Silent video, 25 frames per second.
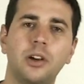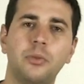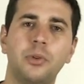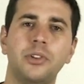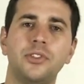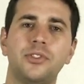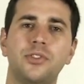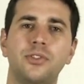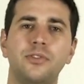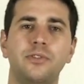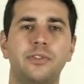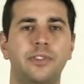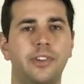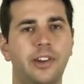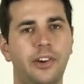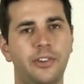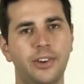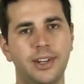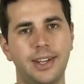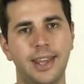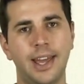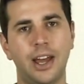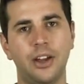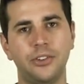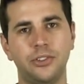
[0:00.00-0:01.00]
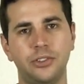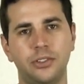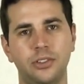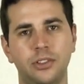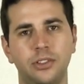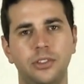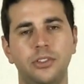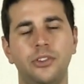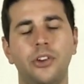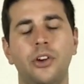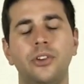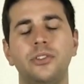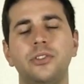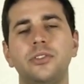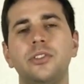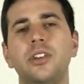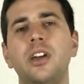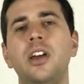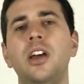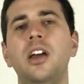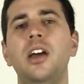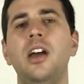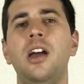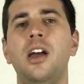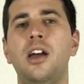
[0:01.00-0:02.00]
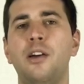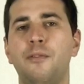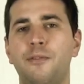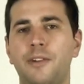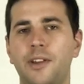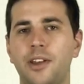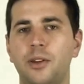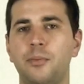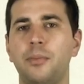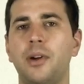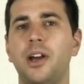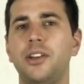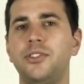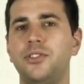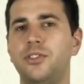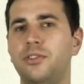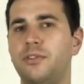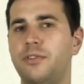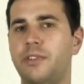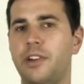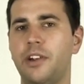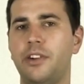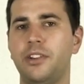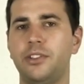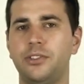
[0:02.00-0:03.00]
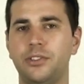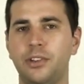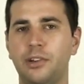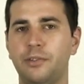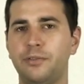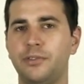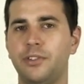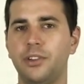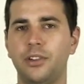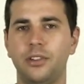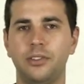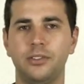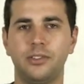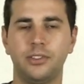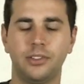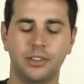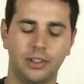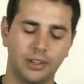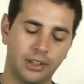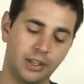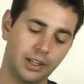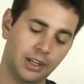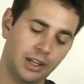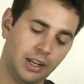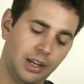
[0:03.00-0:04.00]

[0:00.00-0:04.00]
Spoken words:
I want 2 very loud notes followed by 2 very soft notes.